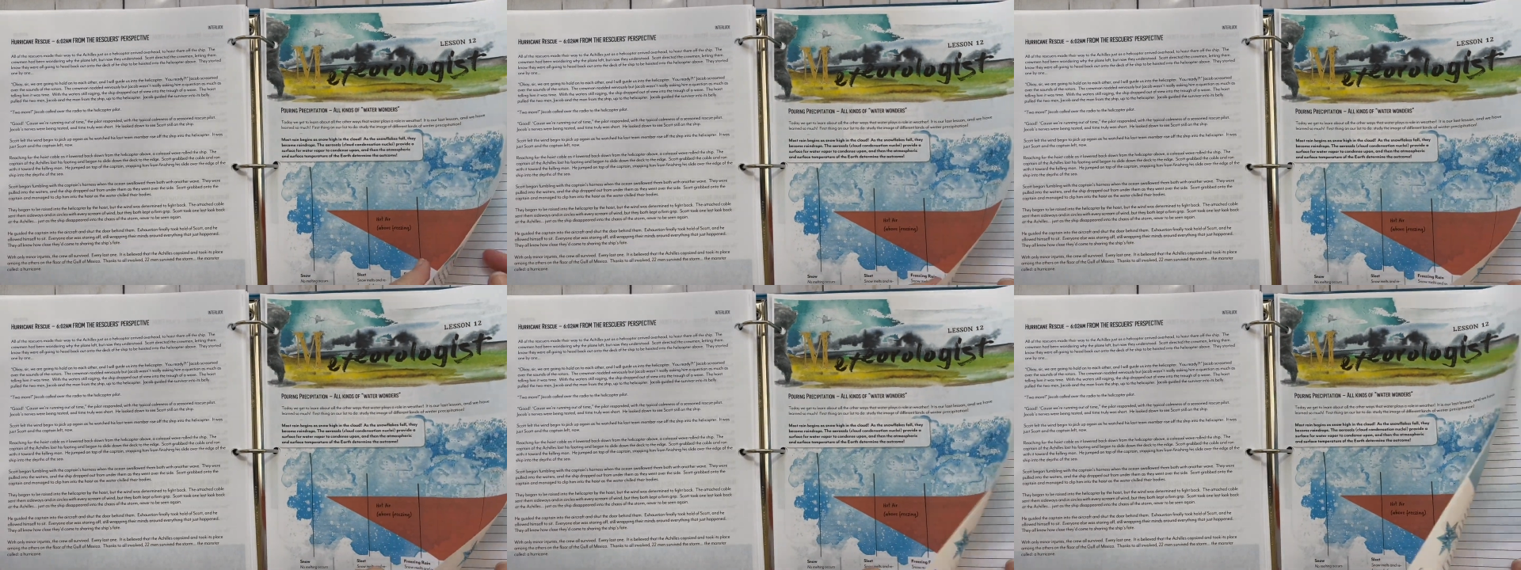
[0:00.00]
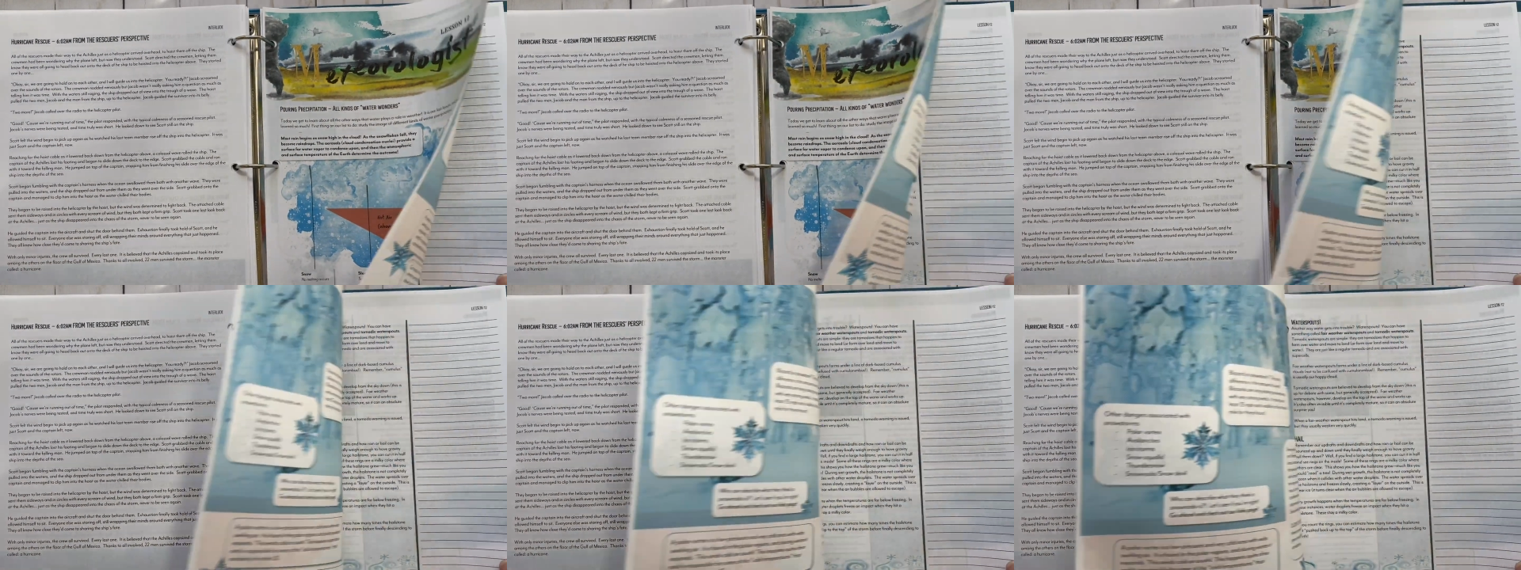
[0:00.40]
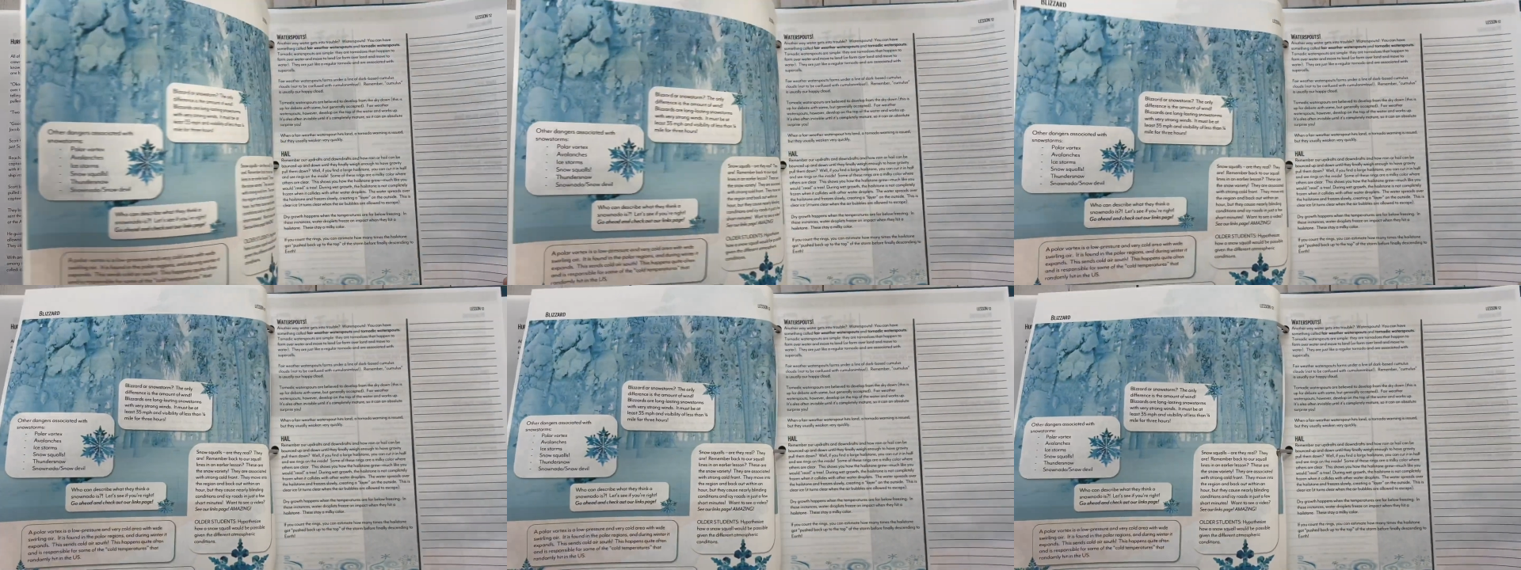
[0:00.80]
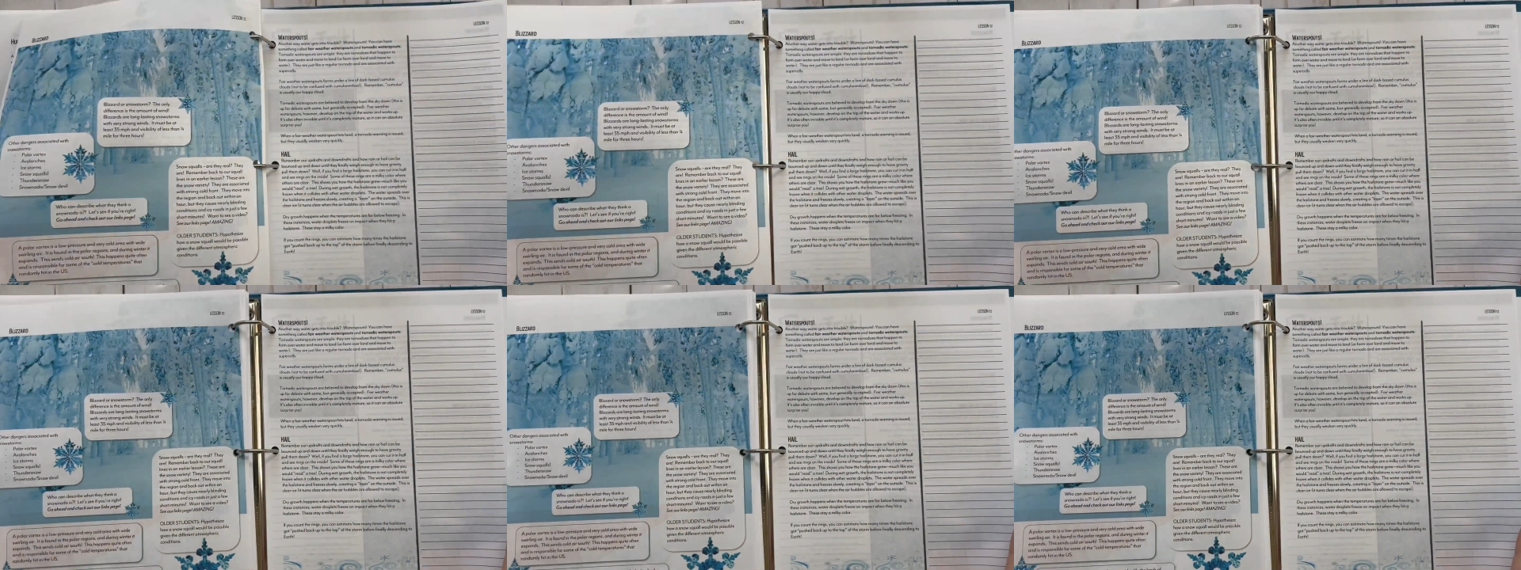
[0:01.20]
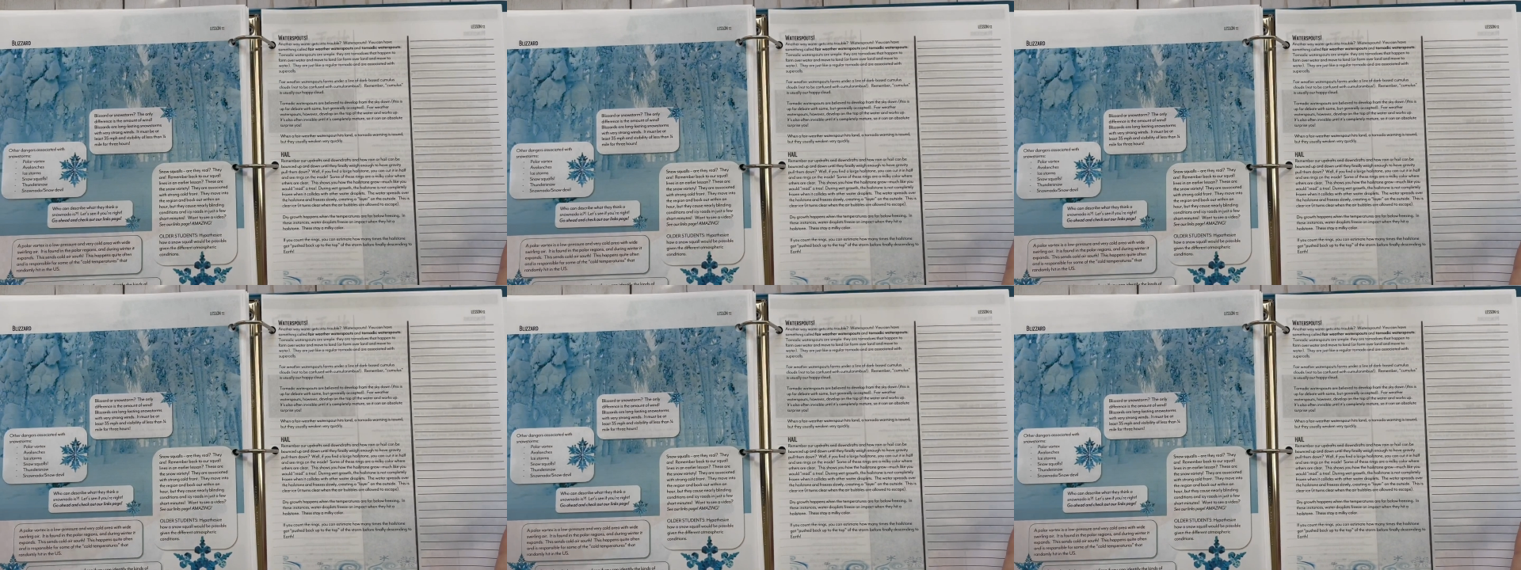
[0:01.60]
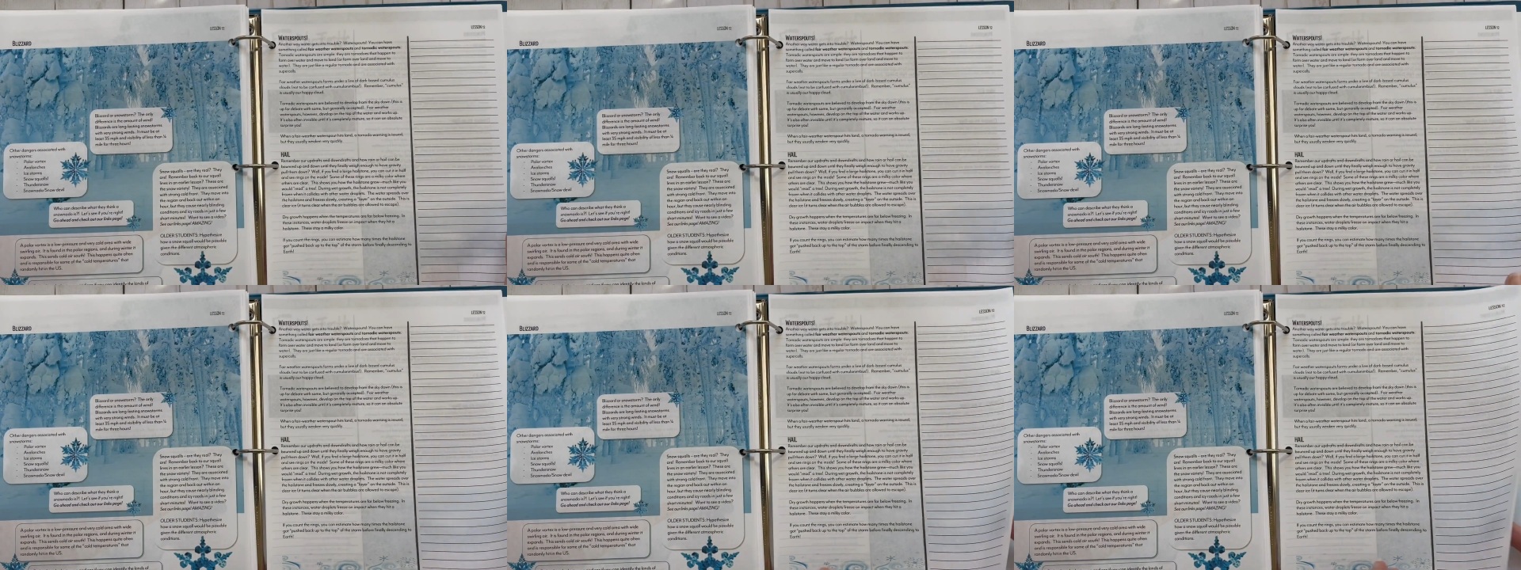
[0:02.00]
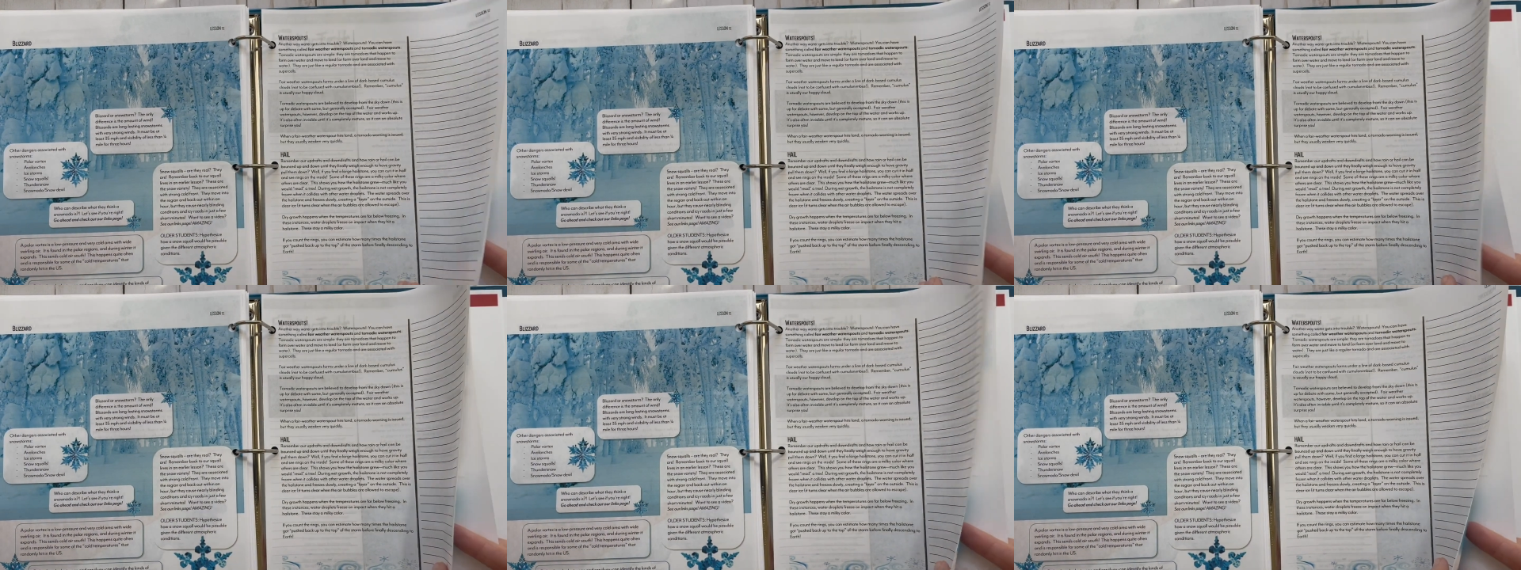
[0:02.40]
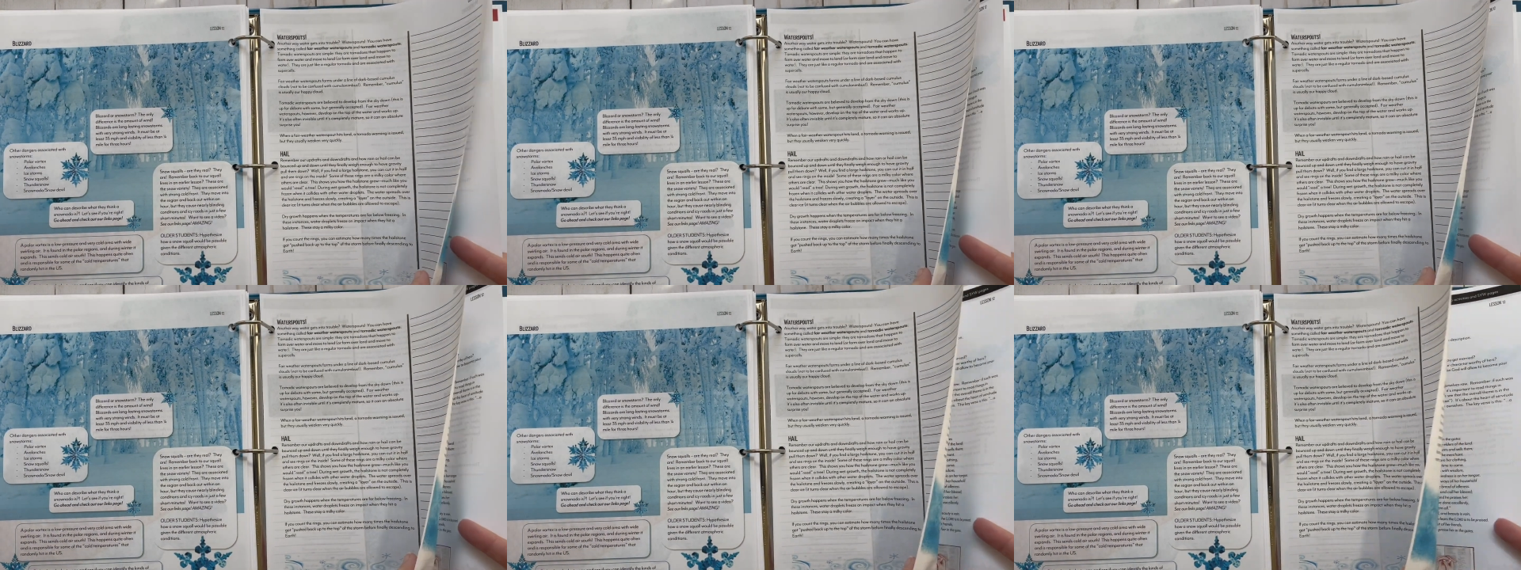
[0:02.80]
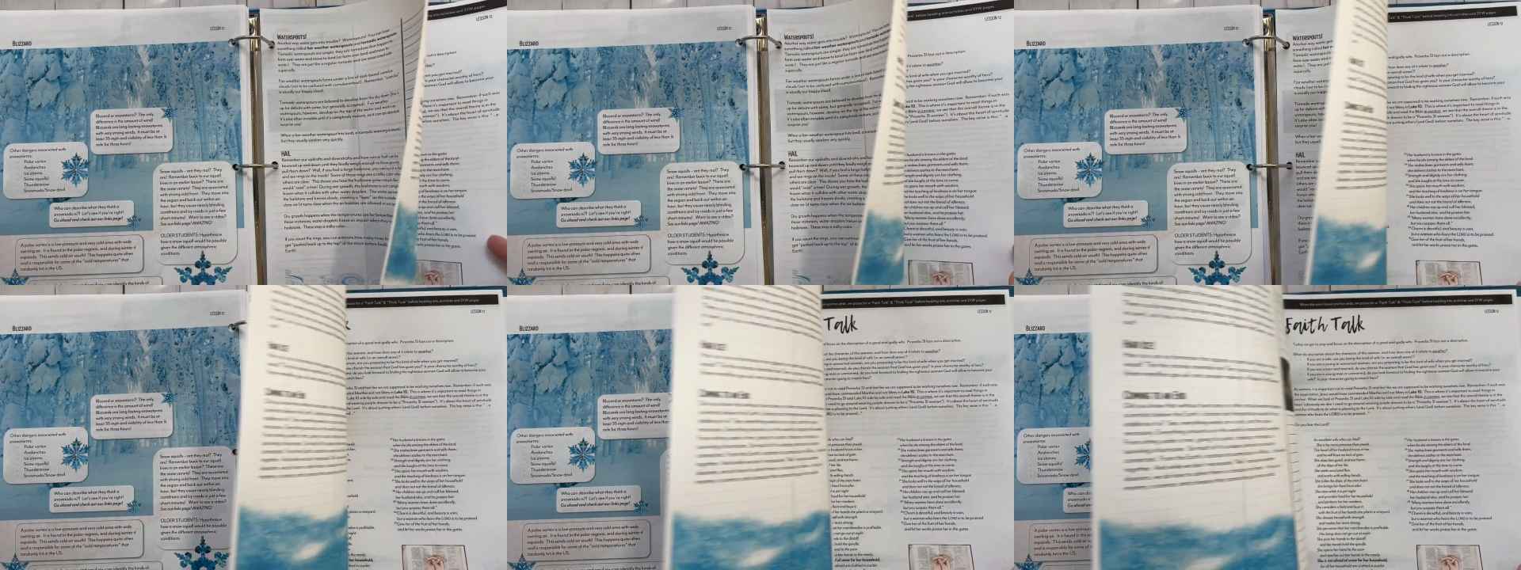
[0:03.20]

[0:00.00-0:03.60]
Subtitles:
[unreadable: no face in view]